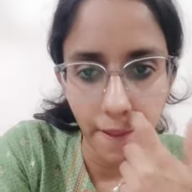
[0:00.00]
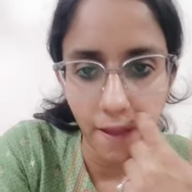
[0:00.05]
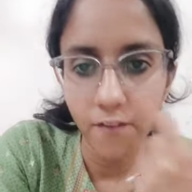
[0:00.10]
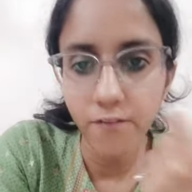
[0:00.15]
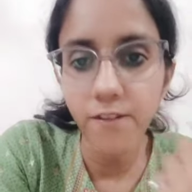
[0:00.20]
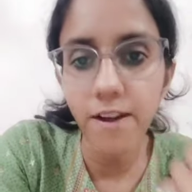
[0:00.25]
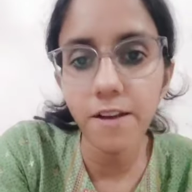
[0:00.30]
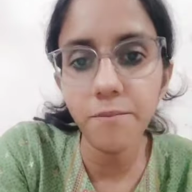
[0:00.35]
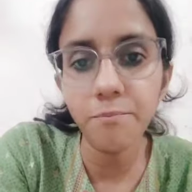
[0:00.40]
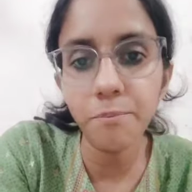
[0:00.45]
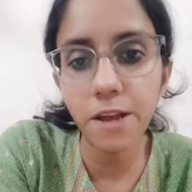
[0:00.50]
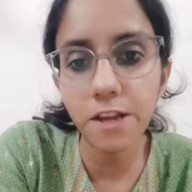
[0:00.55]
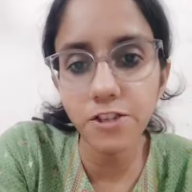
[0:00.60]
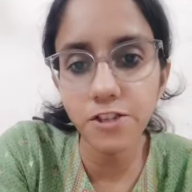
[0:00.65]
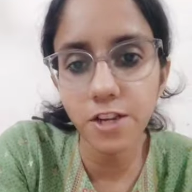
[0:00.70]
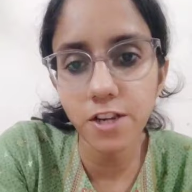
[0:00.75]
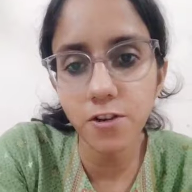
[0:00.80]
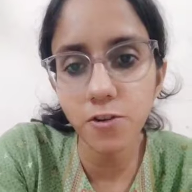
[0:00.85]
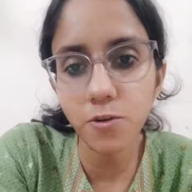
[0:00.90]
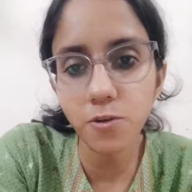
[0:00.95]
When
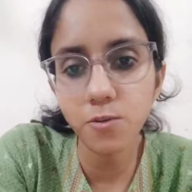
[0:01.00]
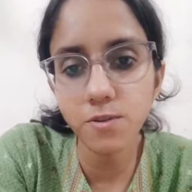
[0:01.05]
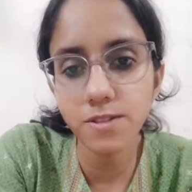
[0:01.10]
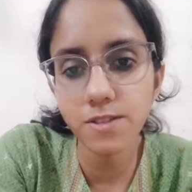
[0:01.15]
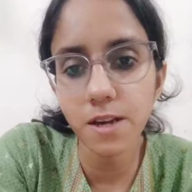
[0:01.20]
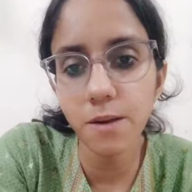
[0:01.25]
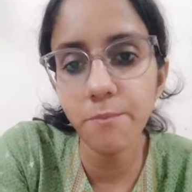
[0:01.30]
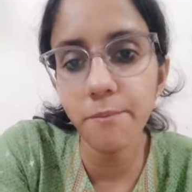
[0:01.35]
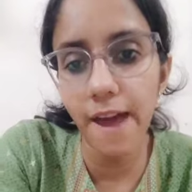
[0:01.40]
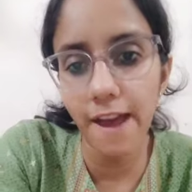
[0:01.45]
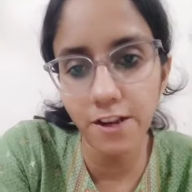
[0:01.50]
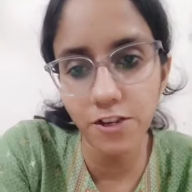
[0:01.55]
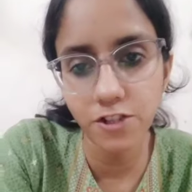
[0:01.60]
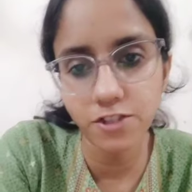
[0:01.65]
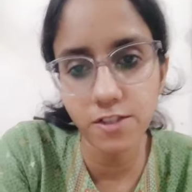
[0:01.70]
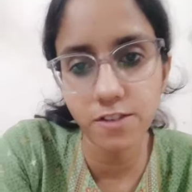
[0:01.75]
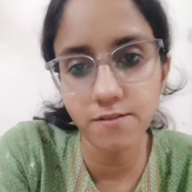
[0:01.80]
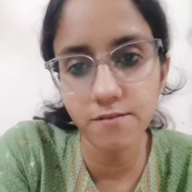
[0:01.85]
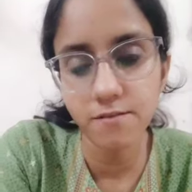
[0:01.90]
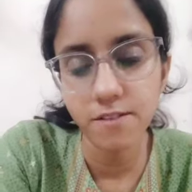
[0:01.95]
patient do some
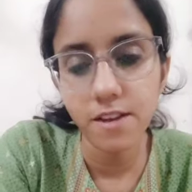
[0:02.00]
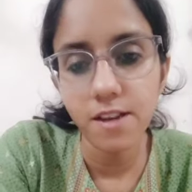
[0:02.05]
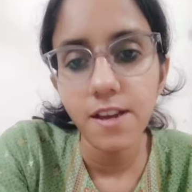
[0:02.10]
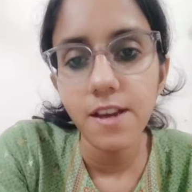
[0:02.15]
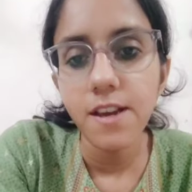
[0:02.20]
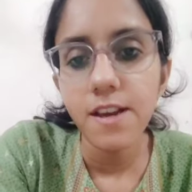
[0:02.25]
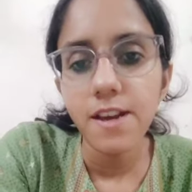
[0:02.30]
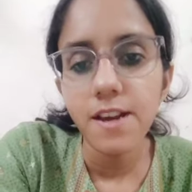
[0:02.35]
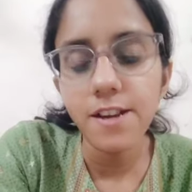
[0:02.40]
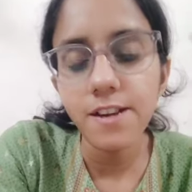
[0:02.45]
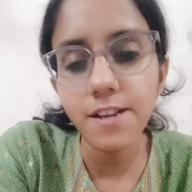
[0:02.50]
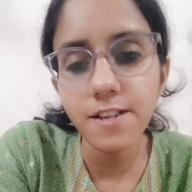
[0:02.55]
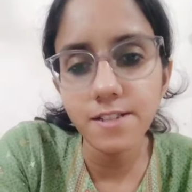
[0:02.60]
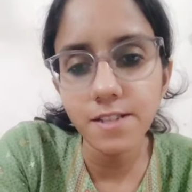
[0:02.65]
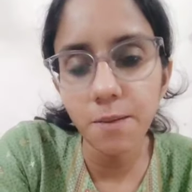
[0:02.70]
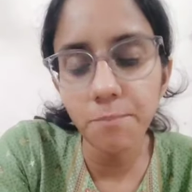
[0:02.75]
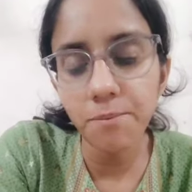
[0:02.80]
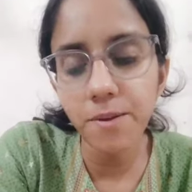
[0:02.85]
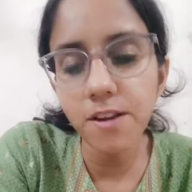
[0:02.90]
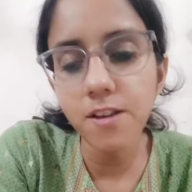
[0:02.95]
action, it
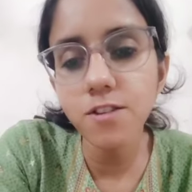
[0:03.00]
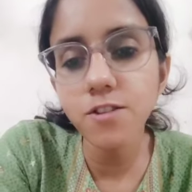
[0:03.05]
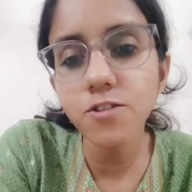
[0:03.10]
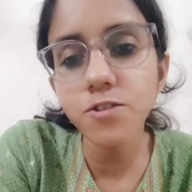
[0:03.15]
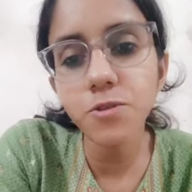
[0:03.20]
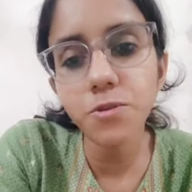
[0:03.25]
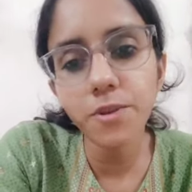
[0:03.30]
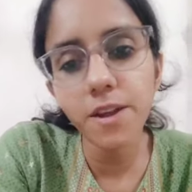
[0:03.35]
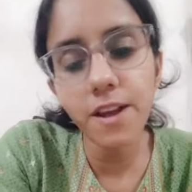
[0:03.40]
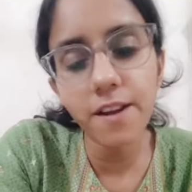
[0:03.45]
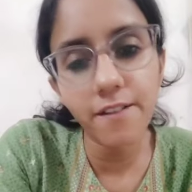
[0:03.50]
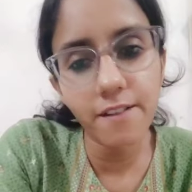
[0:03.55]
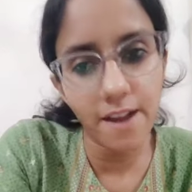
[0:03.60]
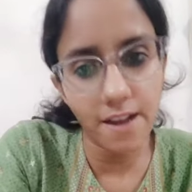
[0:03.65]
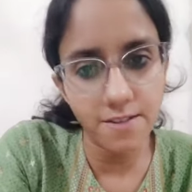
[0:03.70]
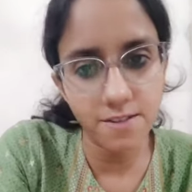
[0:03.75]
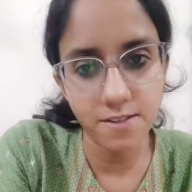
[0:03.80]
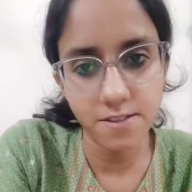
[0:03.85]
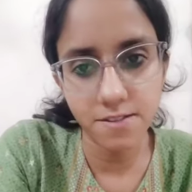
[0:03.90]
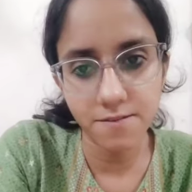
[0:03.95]
disappears during
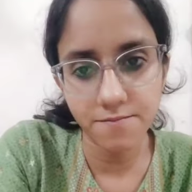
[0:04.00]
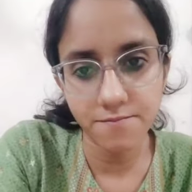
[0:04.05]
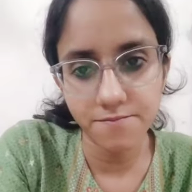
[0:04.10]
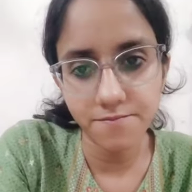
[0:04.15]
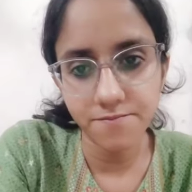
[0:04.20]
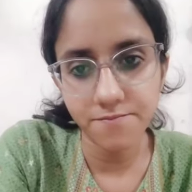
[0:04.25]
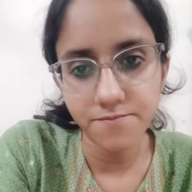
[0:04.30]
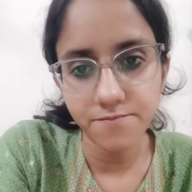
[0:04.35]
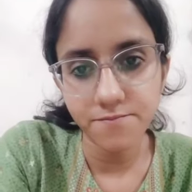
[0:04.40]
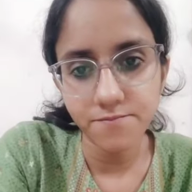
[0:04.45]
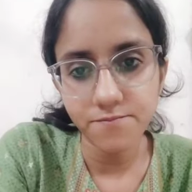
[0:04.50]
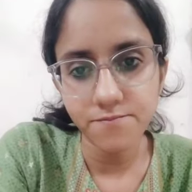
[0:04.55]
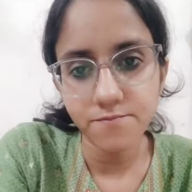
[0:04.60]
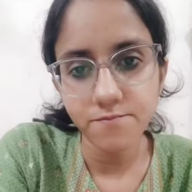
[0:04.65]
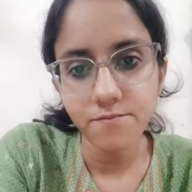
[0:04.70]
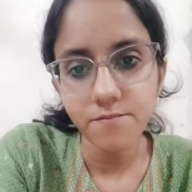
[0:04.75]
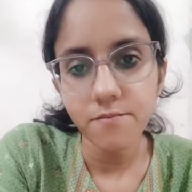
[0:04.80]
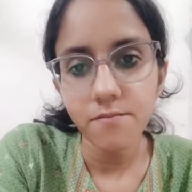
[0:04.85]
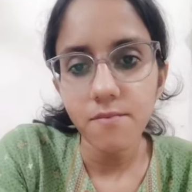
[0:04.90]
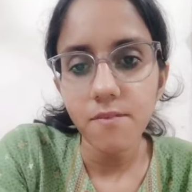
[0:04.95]
rest.
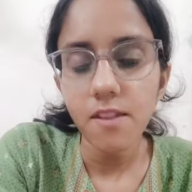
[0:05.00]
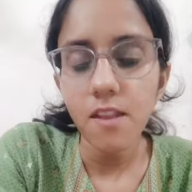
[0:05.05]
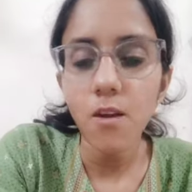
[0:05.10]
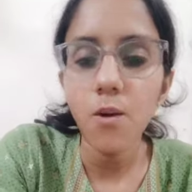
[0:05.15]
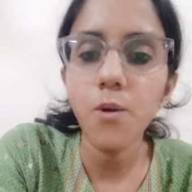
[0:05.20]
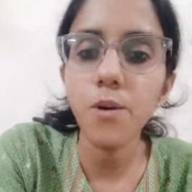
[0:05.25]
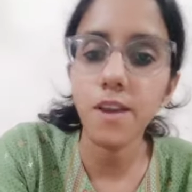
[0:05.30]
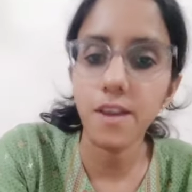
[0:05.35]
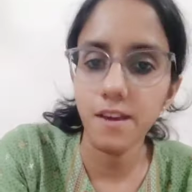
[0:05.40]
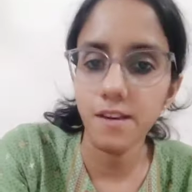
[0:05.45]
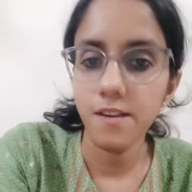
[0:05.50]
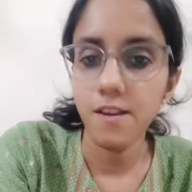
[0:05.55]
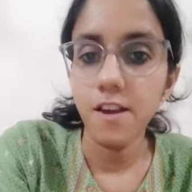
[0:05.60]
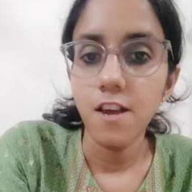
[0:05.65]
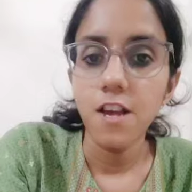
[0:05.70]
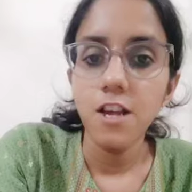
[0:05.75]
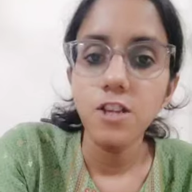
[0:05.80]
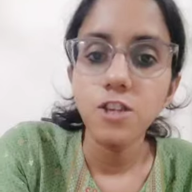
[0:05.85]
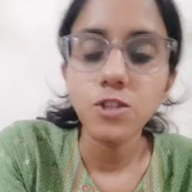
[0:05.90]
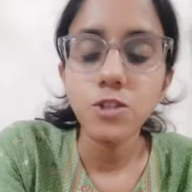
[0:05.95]
Okay,
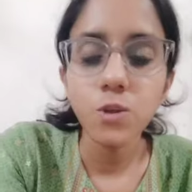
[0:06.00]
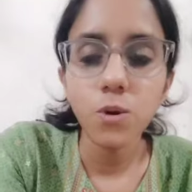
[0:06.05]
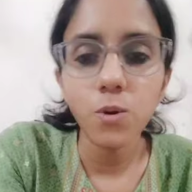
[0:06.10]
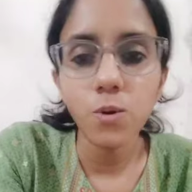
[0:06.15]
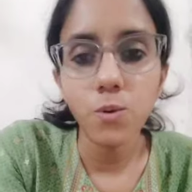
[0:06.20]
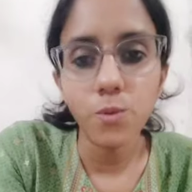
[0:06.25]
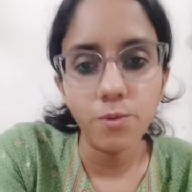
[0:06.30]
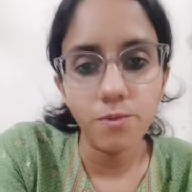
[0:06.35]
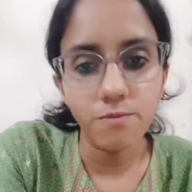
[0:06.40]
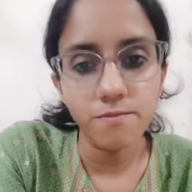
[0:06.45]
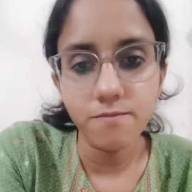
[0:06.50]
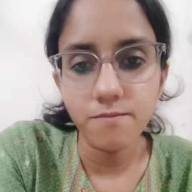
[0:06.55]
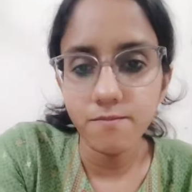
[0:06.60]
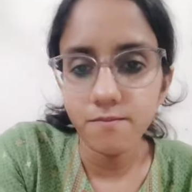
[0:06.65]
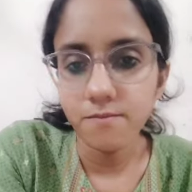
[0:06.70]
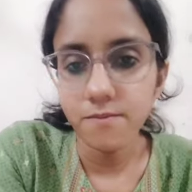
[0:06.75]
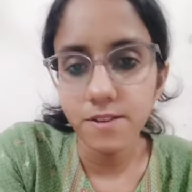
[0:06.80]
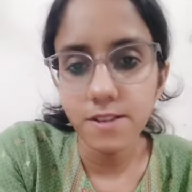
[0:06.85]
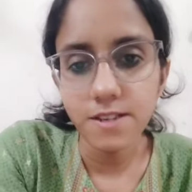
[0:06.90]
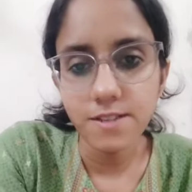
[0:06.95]
so
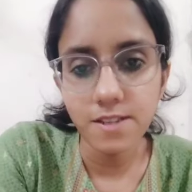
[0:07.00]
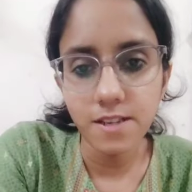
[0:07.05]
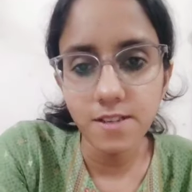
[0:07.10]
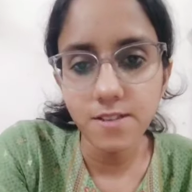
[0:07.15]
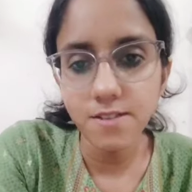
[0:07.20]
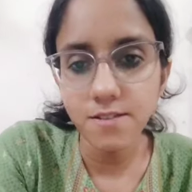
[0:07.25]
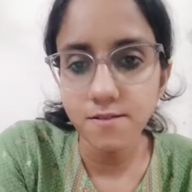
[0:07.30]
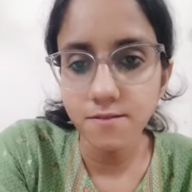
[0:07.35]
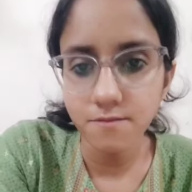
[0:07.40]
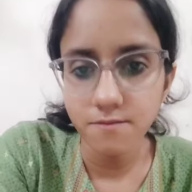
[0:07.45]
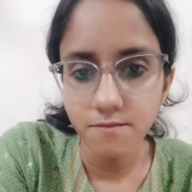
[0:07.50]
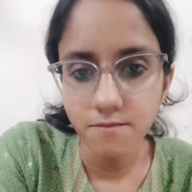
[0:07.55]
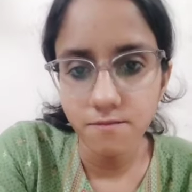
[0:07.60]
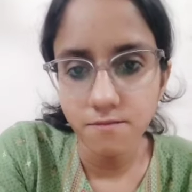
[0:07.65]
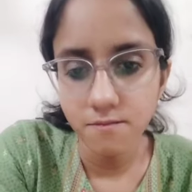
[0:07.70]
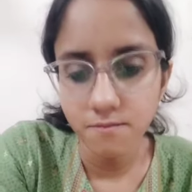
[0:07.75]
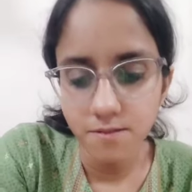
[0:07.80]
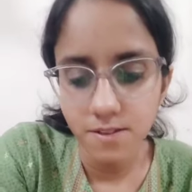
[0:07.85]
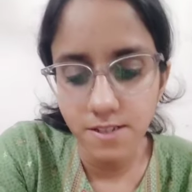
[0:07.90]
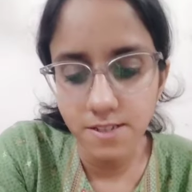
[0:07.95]

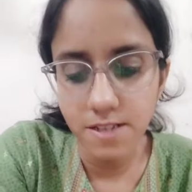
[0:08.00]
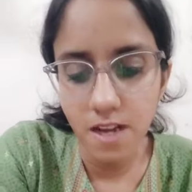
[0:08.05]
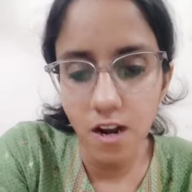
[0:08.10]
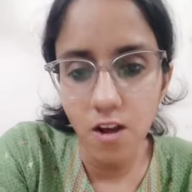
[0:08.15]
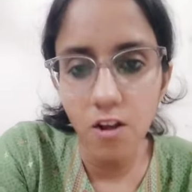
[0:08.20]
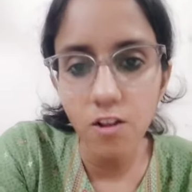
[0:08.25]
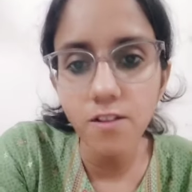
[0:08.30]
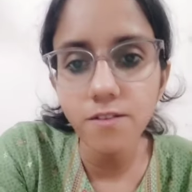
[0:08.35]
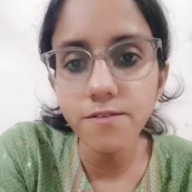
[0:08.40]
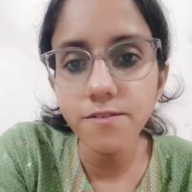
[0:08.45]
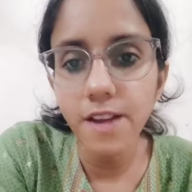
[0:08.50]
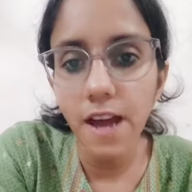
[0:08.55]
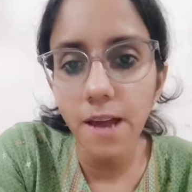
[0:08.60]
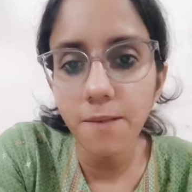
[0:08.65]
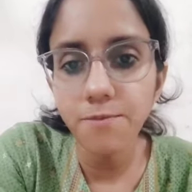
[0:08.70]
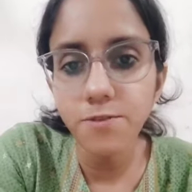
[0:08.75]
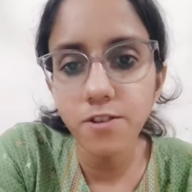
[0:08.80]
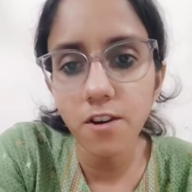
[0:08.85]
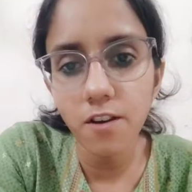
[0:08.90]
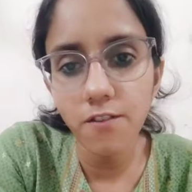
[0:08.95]
these are all
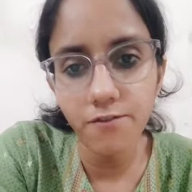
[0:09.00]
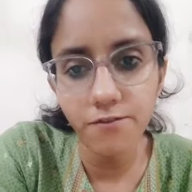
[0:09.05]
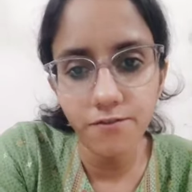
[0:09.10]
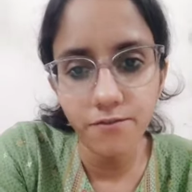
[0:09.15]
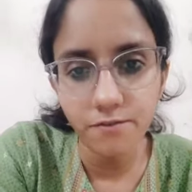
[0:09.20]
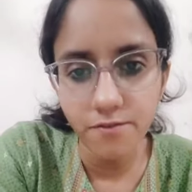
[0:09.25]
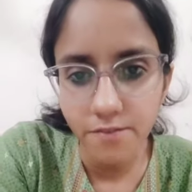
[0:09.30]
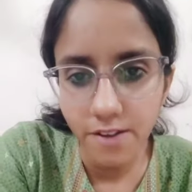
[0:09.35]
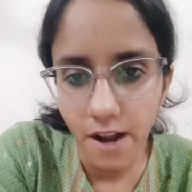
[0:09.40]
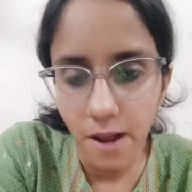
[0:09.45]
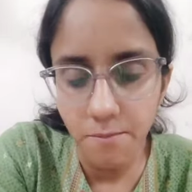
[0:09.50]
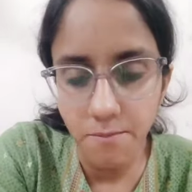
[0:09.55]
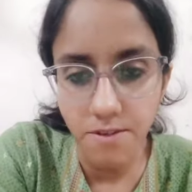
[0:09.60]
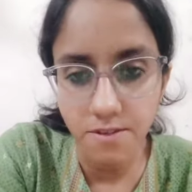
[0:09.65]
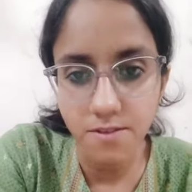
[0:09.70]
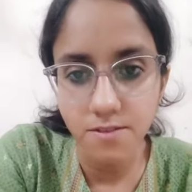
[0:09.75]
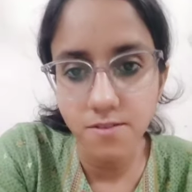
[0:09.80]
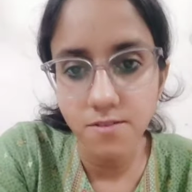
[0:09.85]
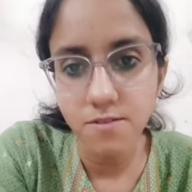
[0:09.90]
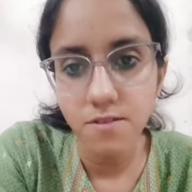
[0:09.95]
types of
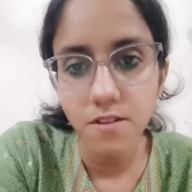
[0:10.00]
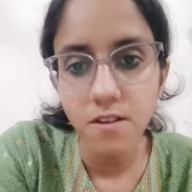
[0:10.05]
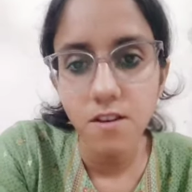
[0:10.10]
tremors.